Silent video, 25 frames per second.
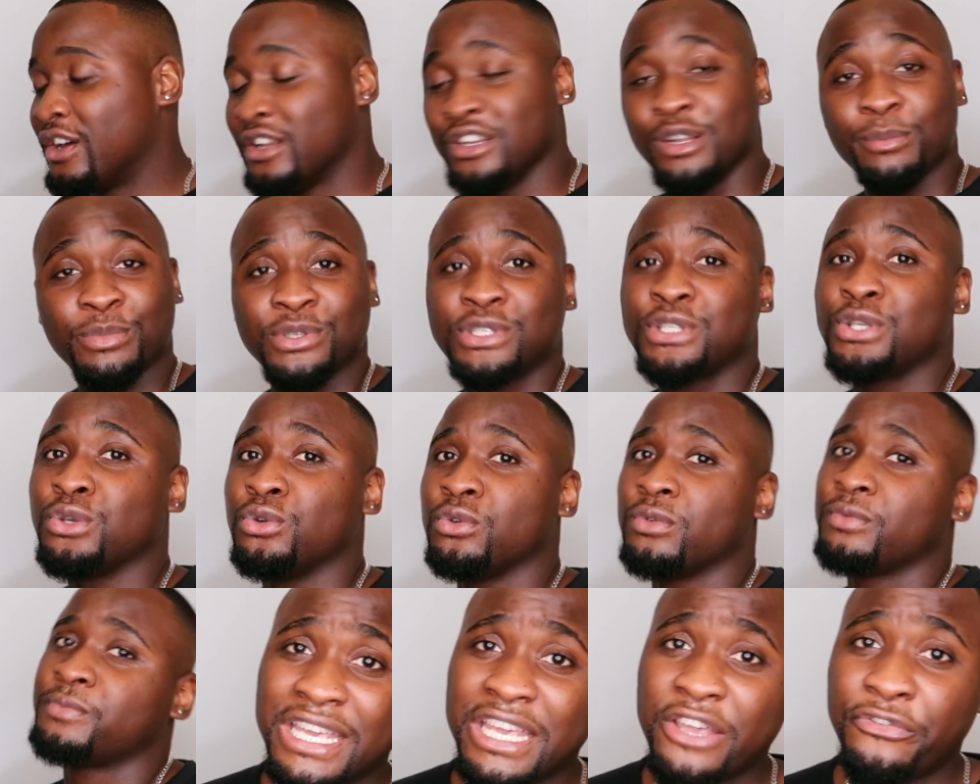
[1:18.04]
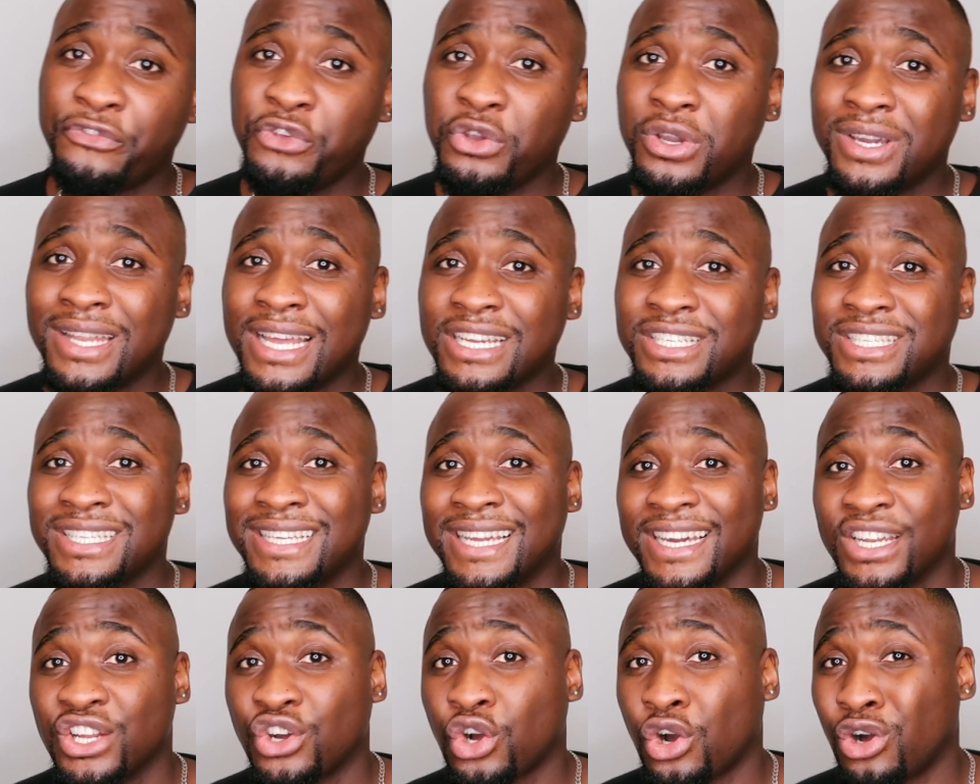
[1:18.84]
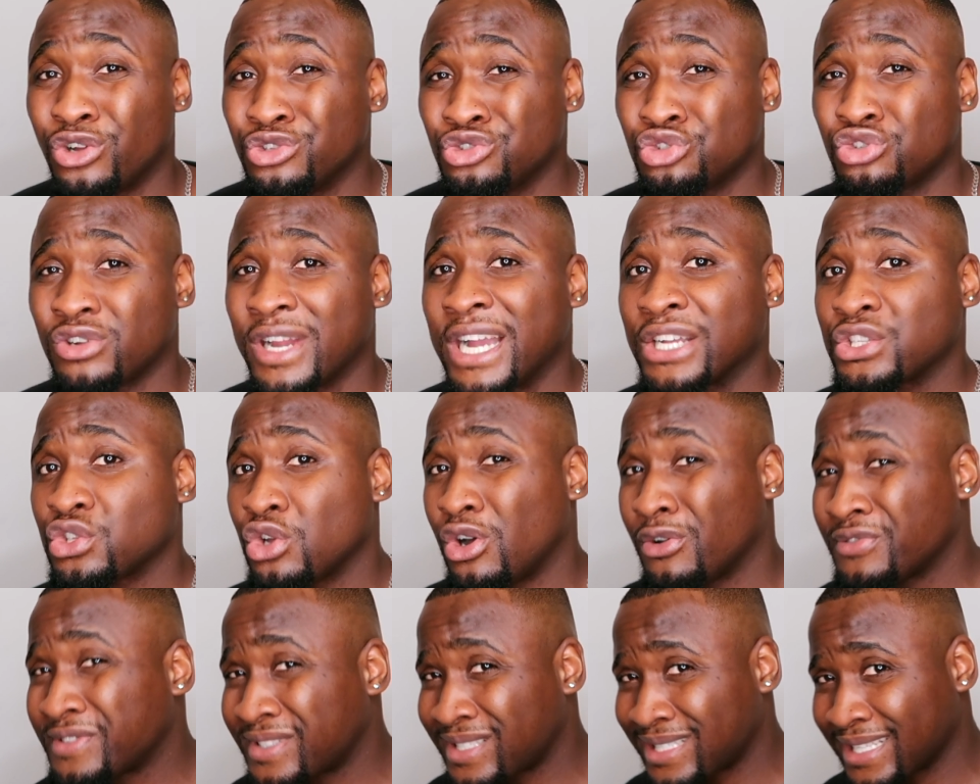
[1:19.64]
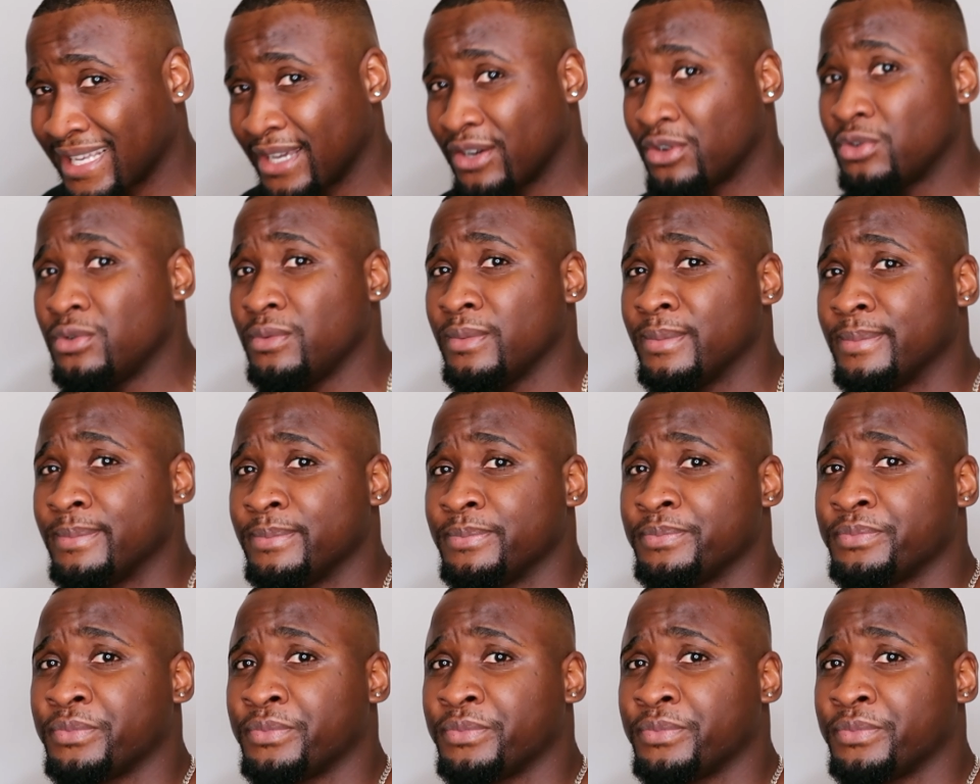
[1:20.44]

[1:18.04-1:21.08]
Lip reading: Number two, if you can actually get a contract of sale.